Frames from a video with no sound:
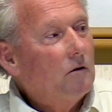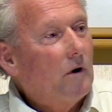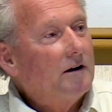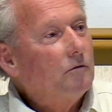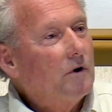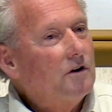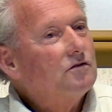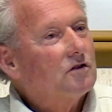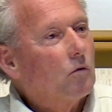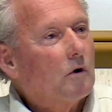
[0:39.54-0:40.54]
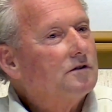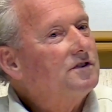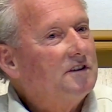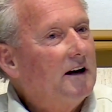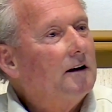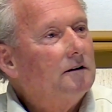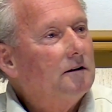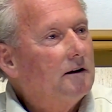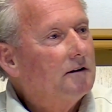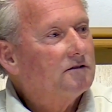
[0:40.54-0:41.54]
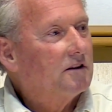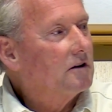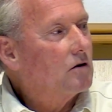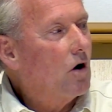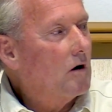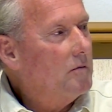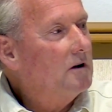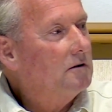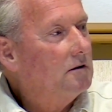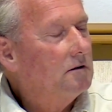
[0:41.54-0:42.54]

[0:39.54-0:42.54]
Why did we use the word sin instead of karma?